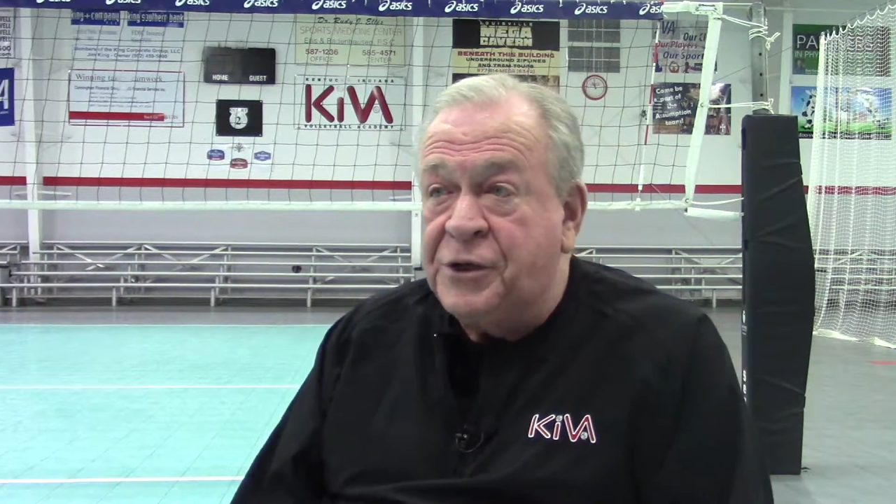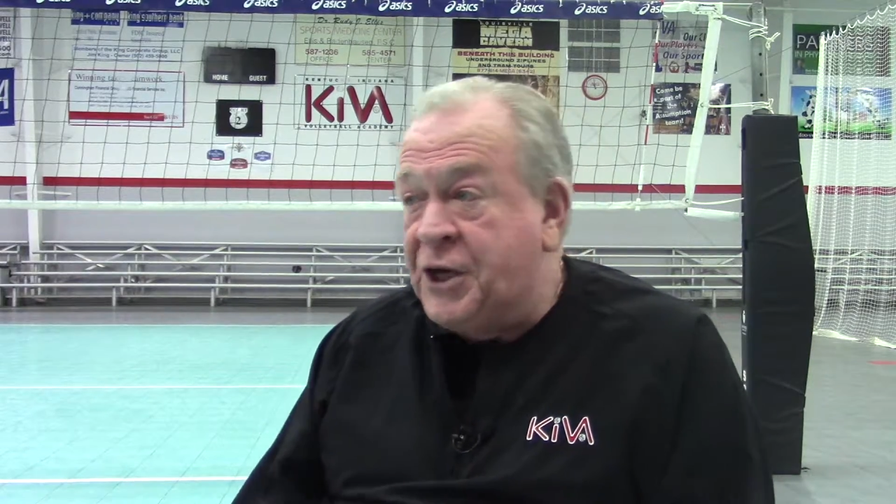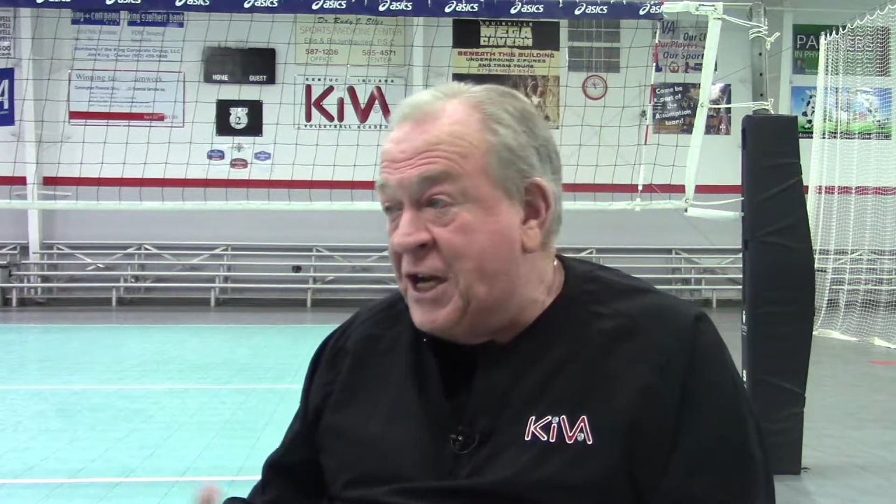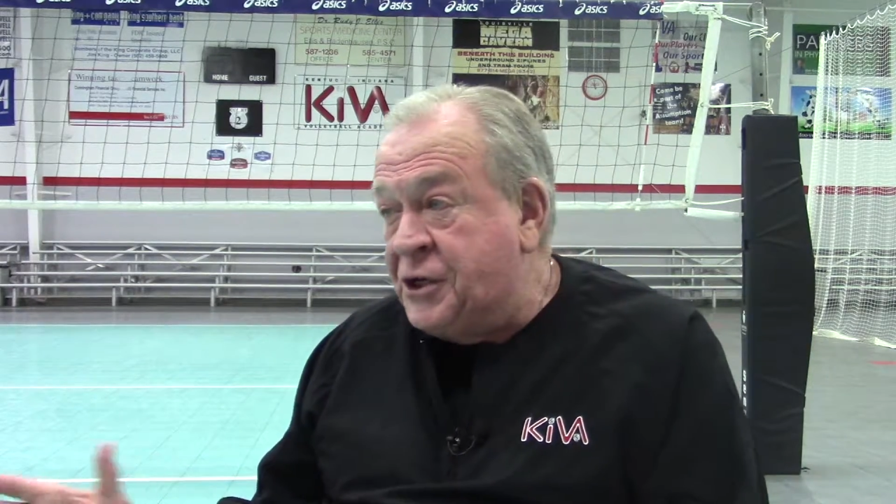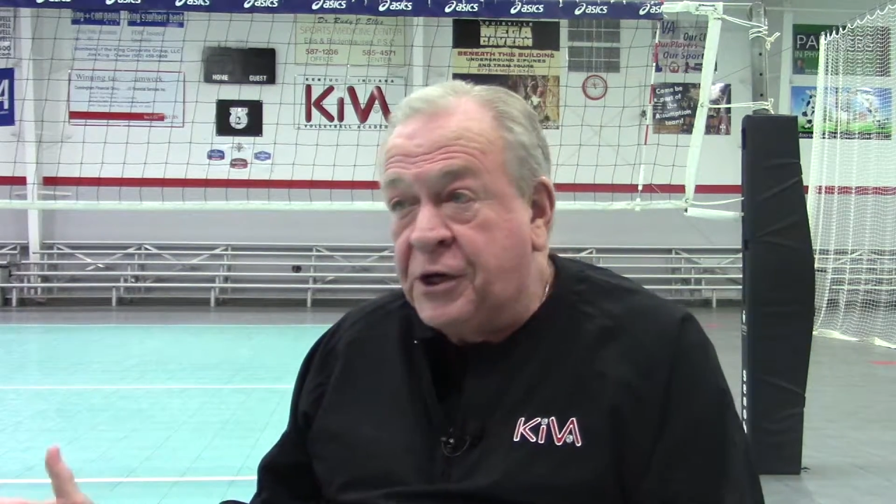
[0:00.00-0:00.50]

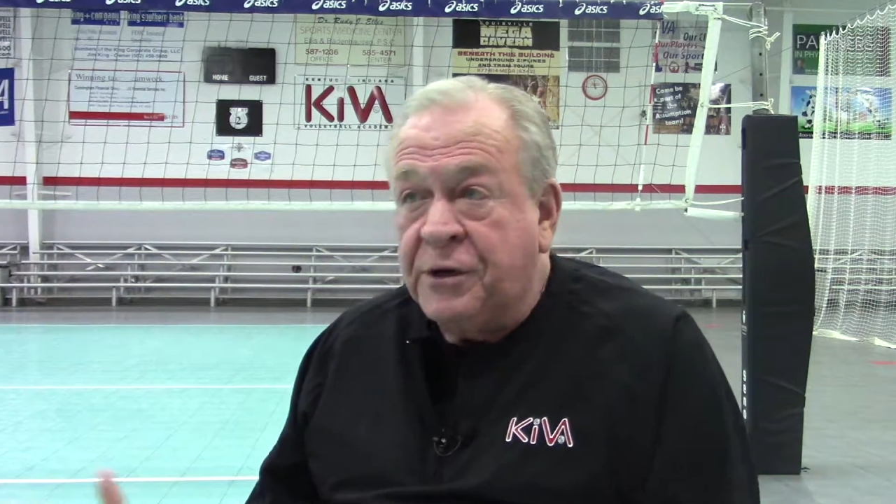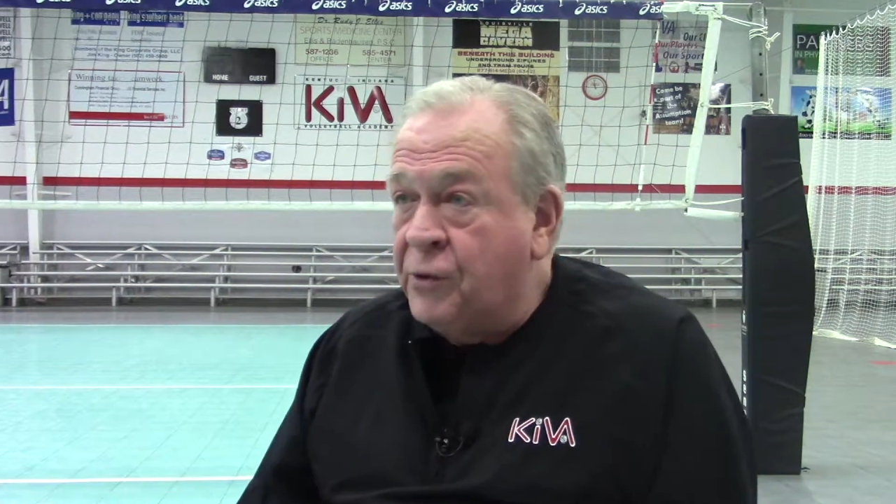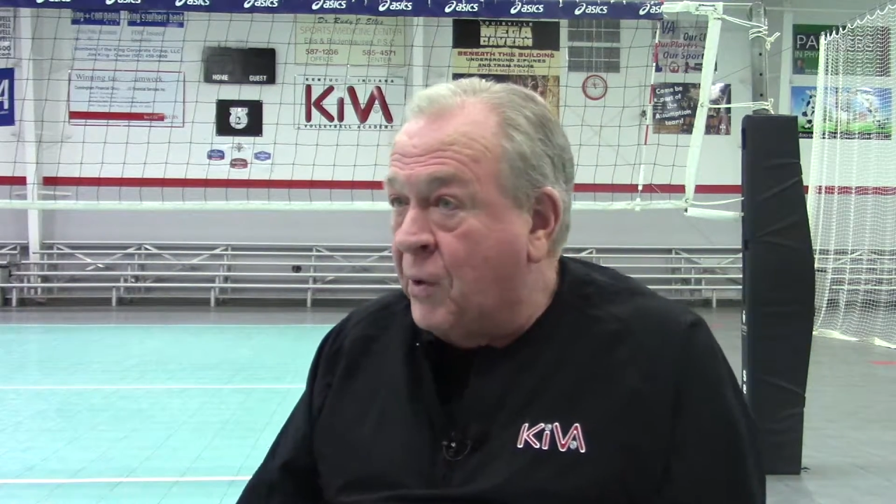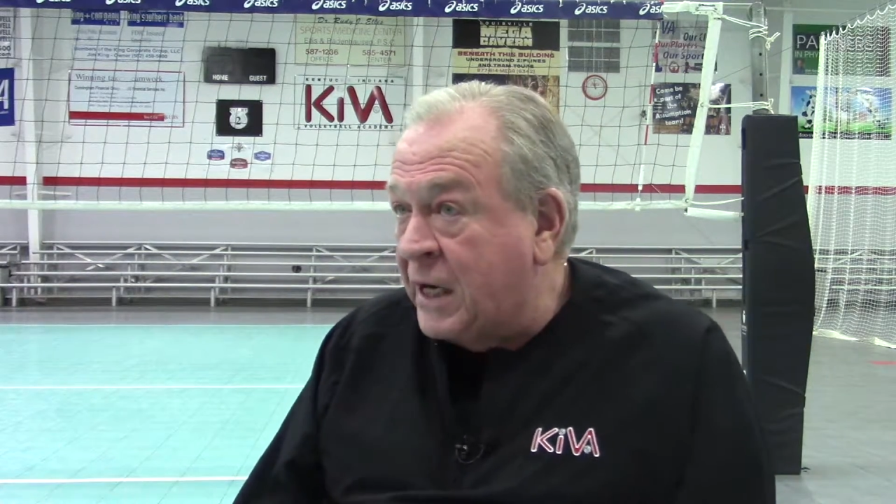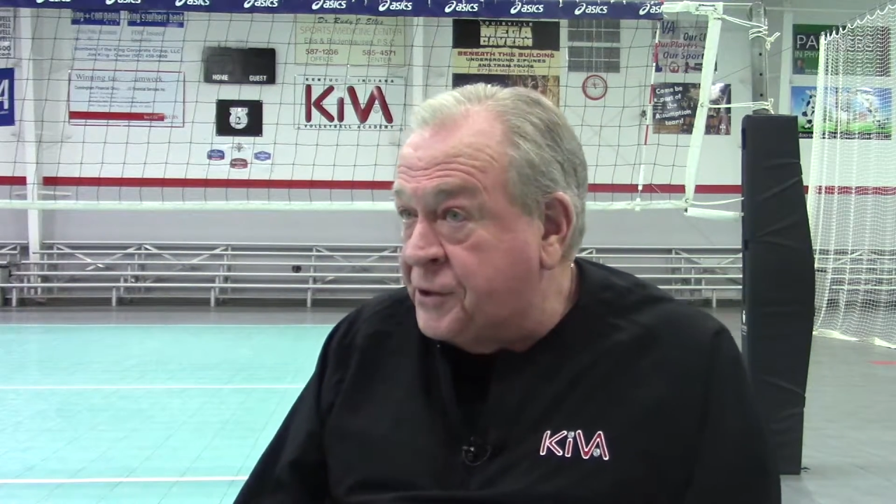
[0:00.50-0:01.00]
changing of
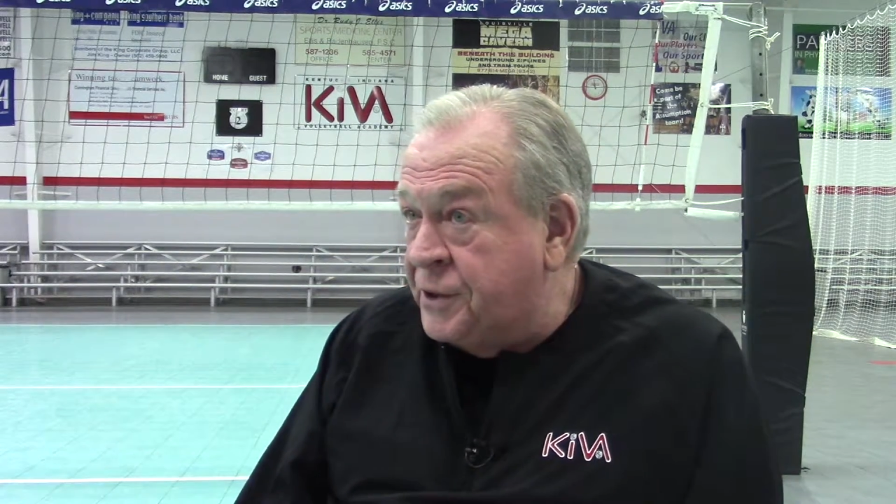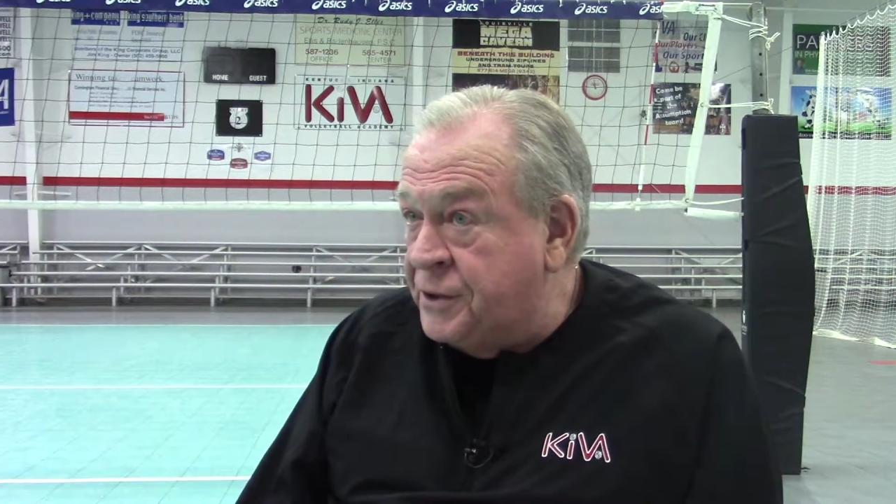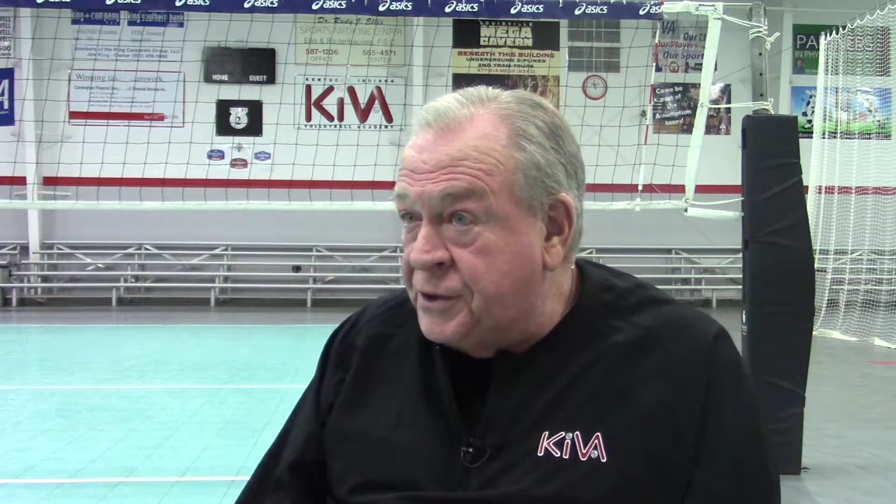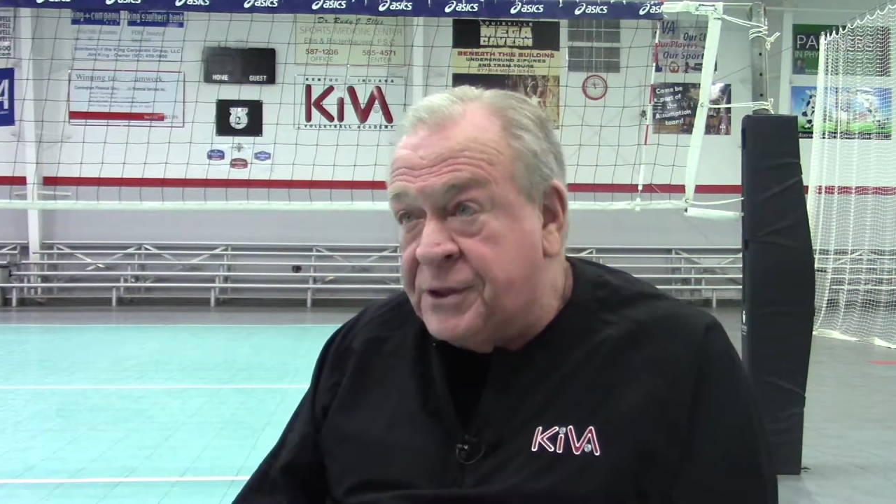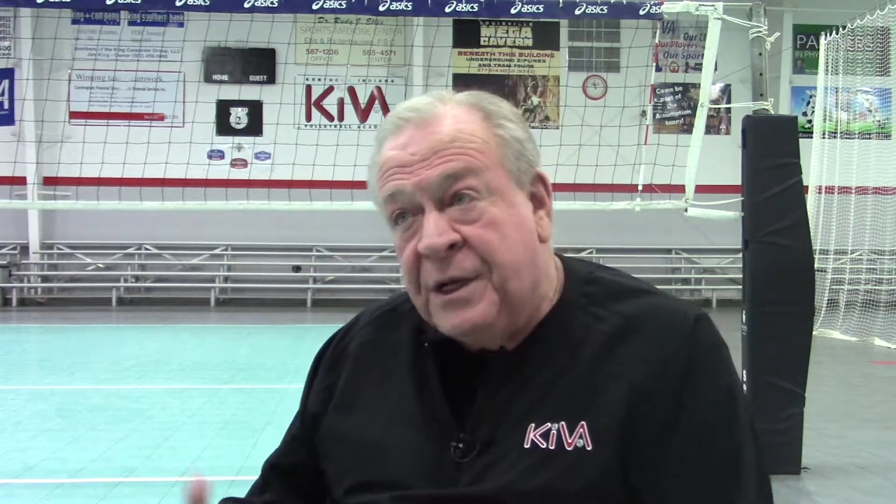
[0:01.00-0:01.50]

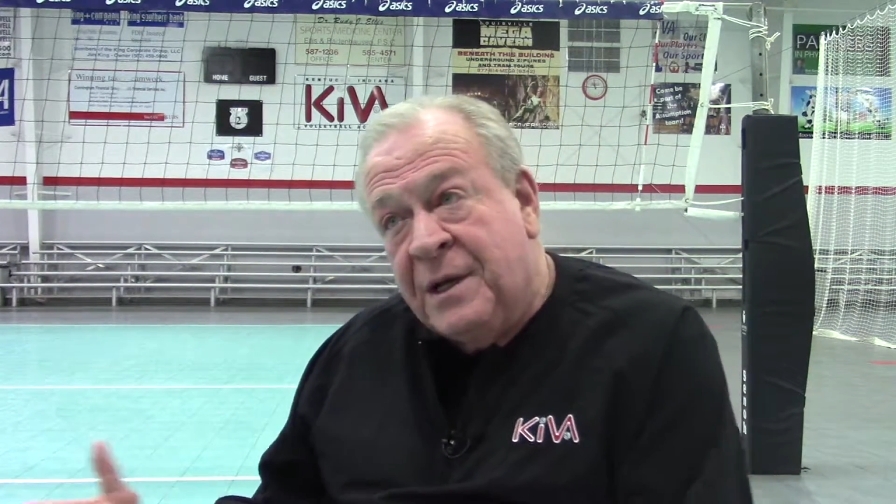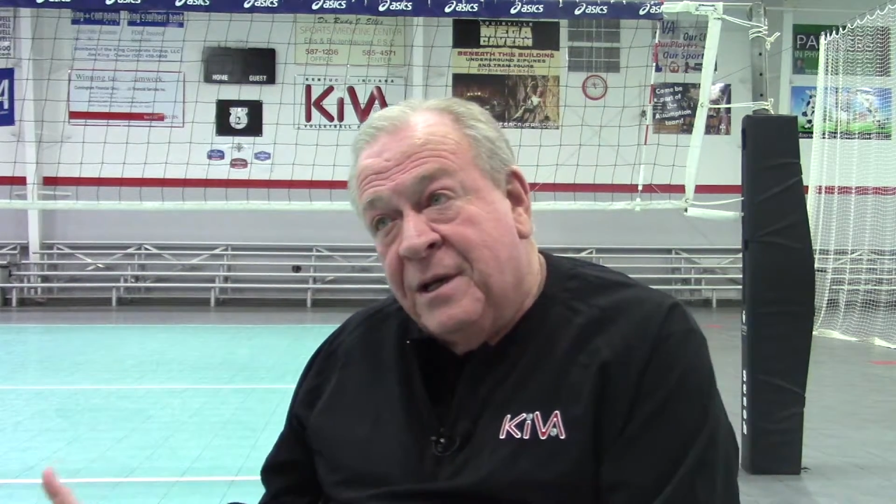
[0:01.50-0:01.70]
directions.